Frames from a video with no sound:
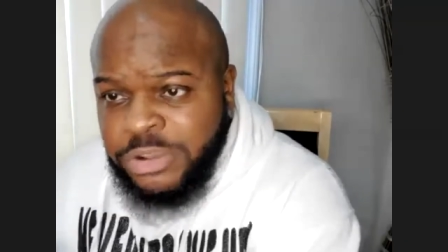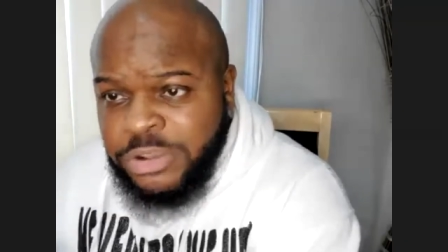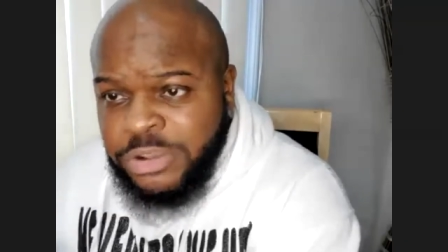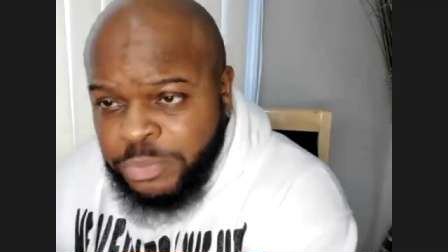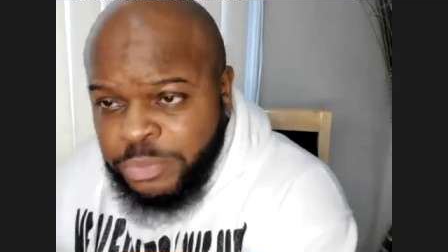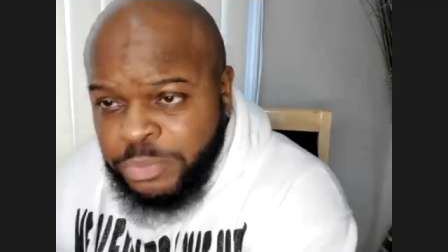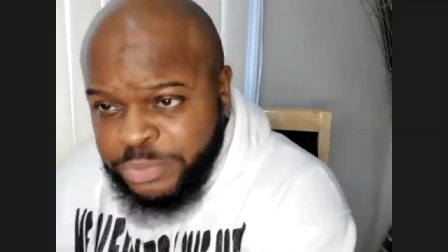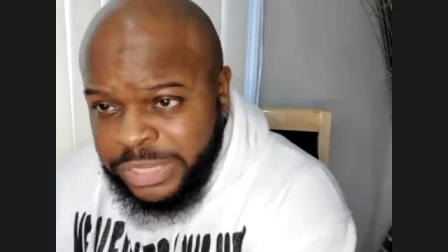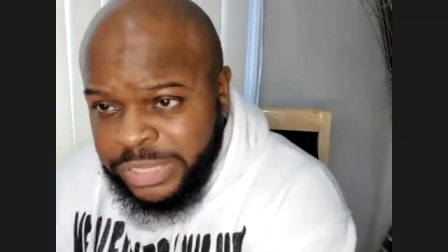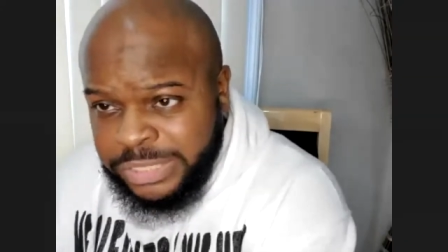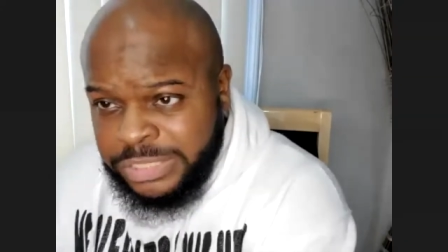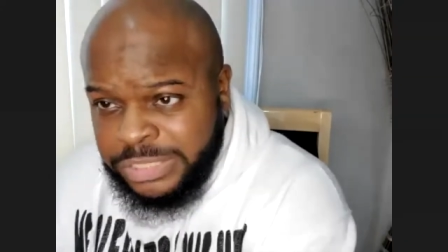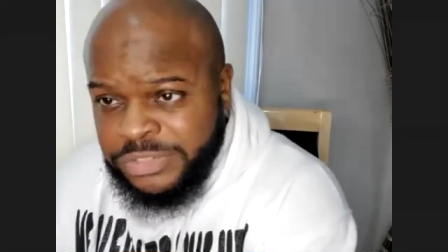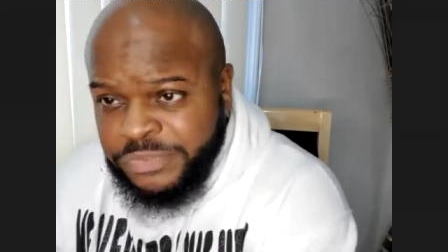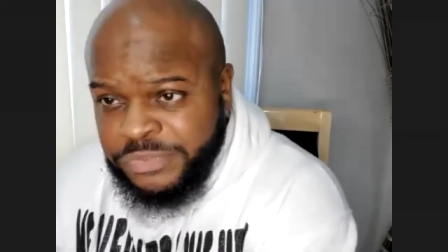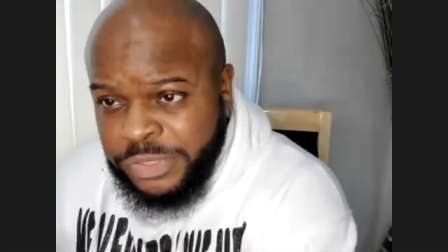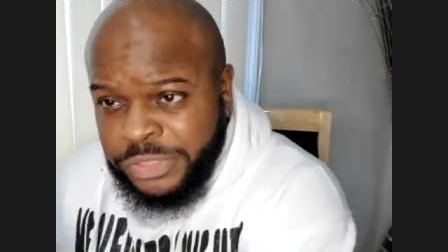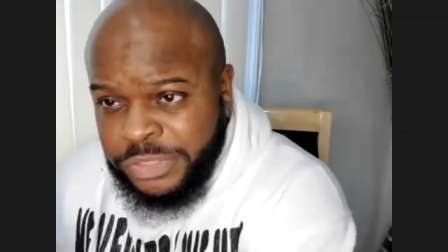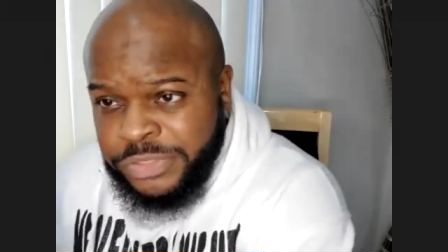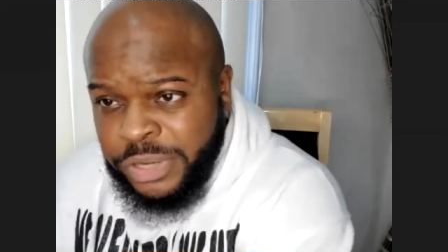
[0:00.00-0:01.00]
opinions
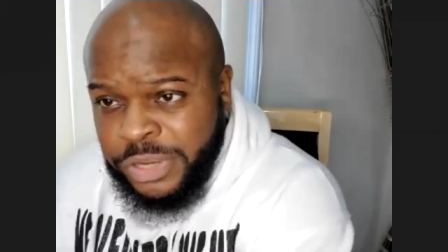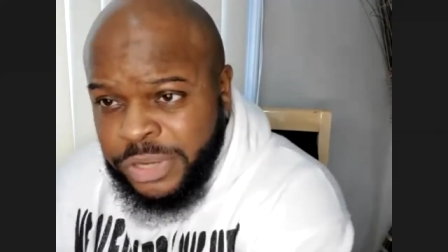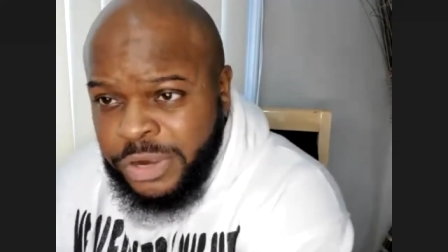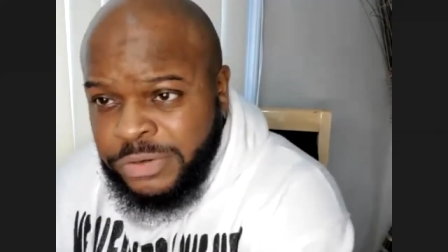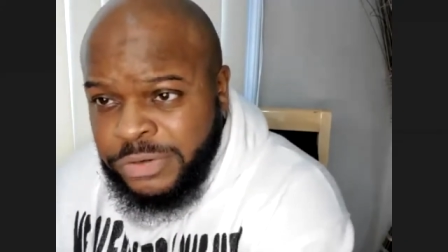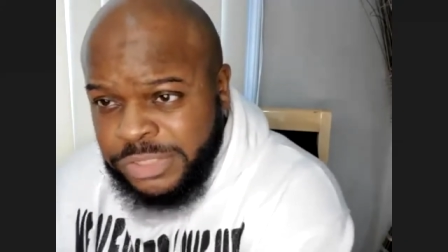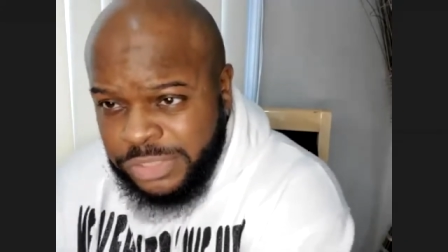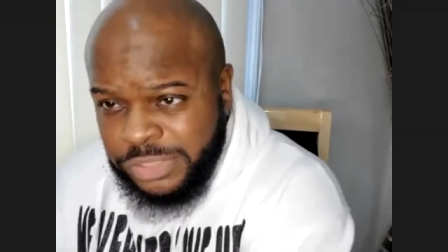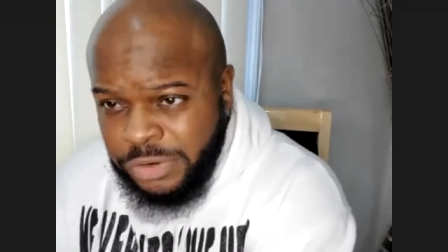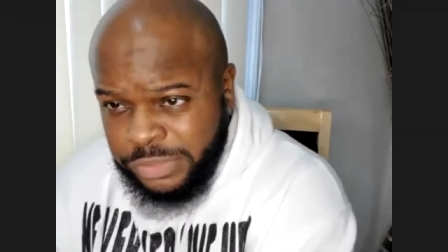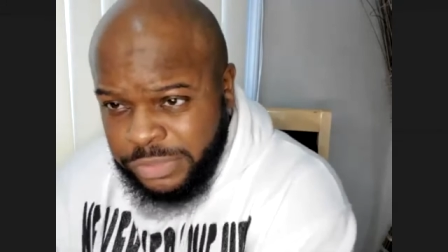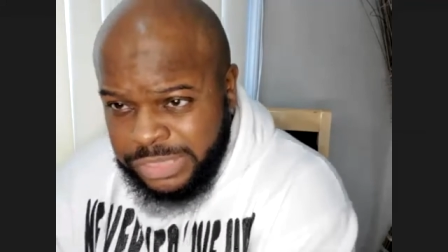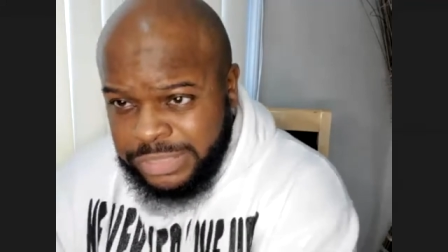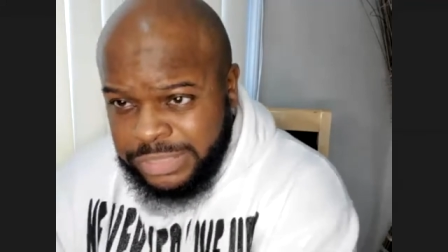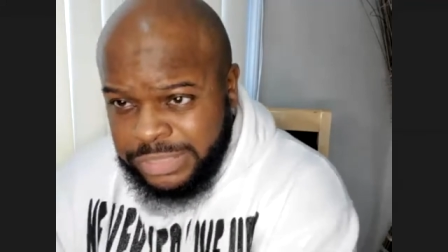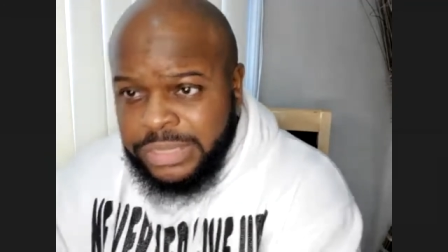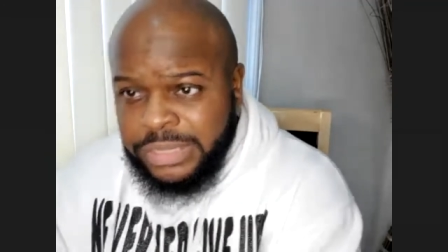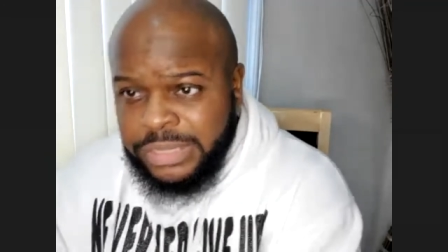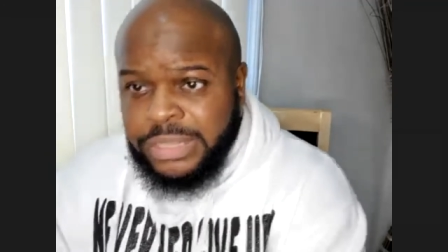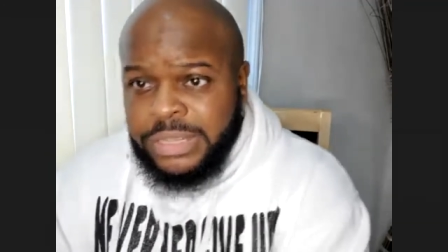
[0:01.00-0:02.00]
from the Third
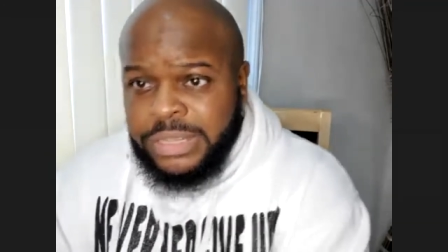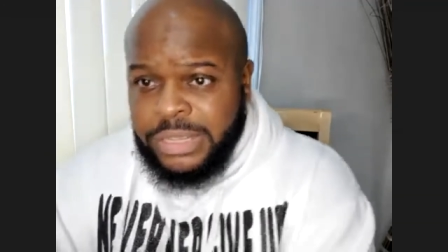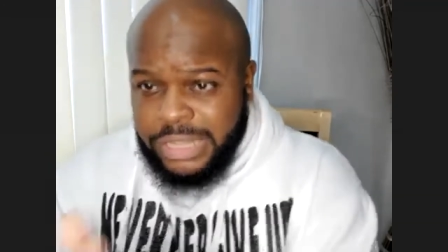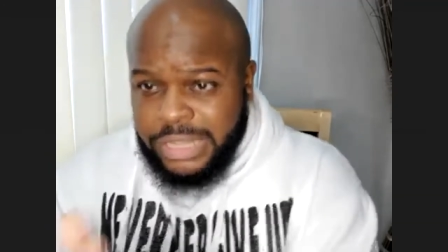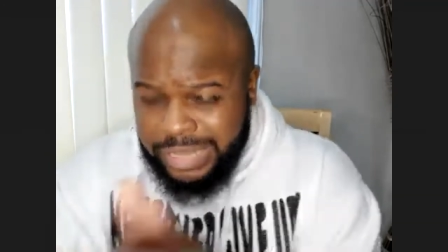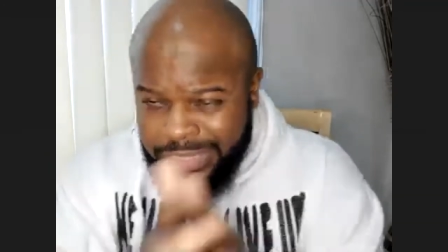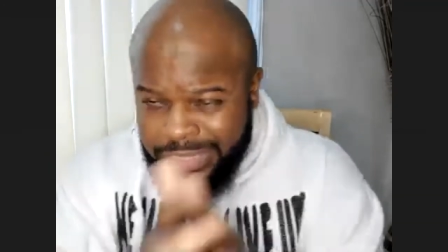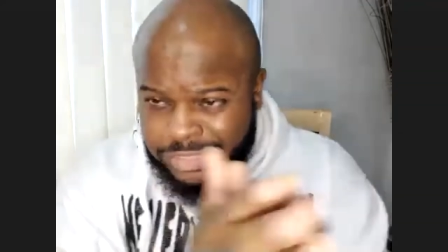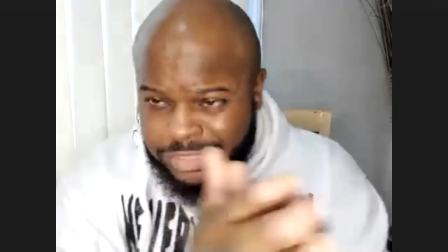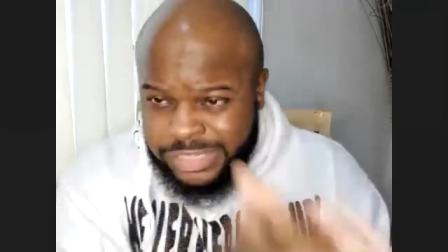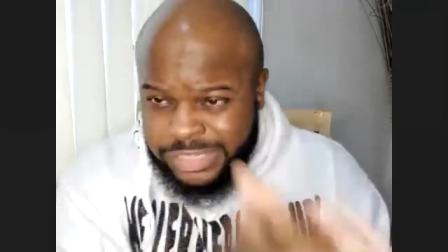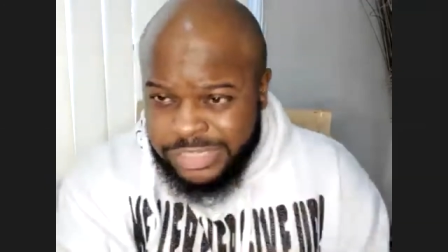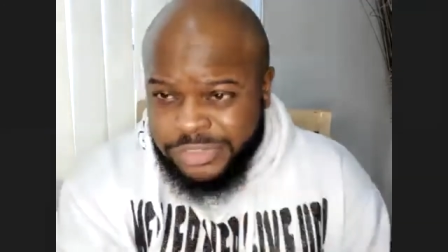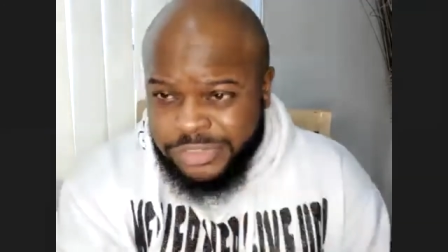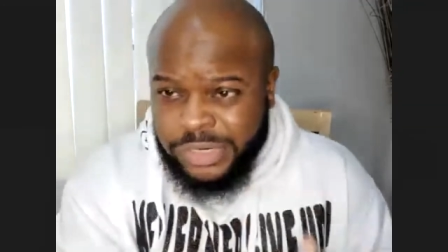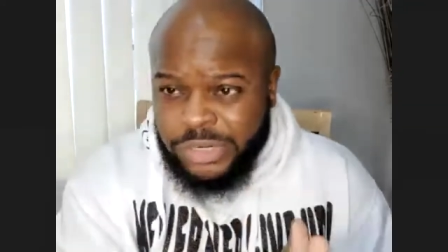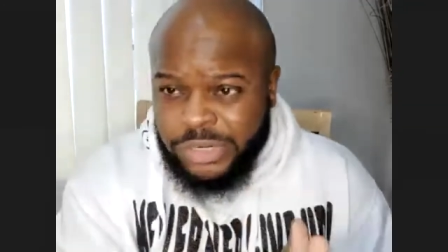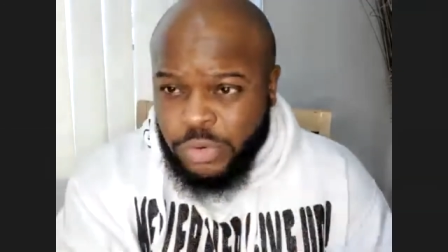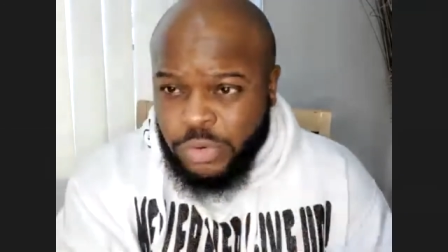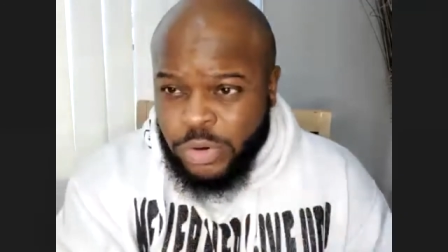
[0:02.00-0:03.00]
Circuit and the
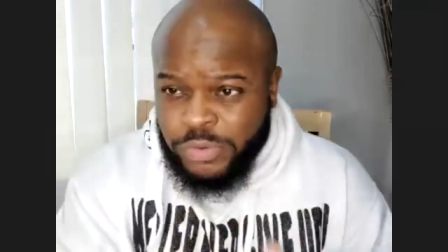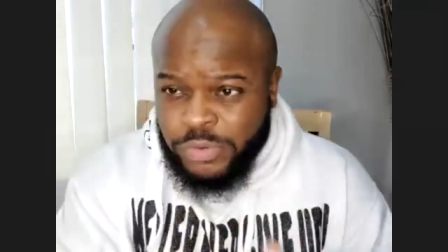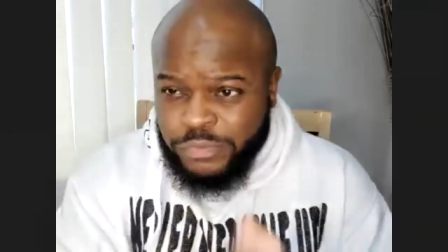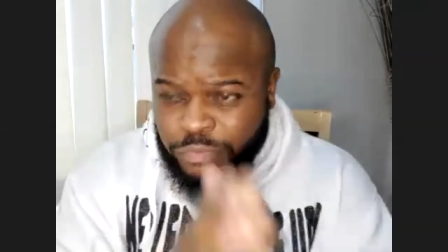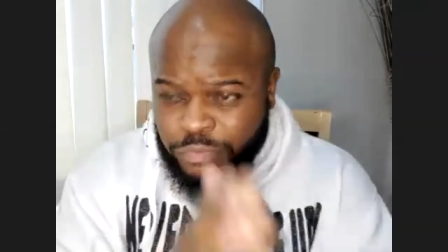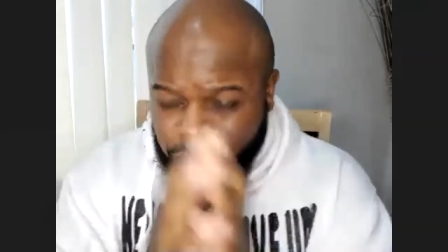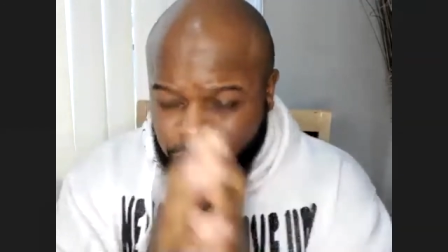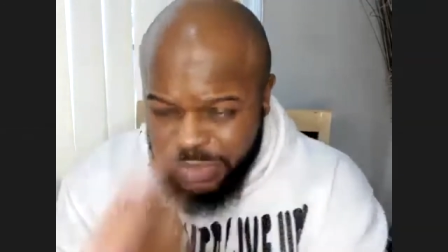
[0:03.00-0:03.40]
District Court,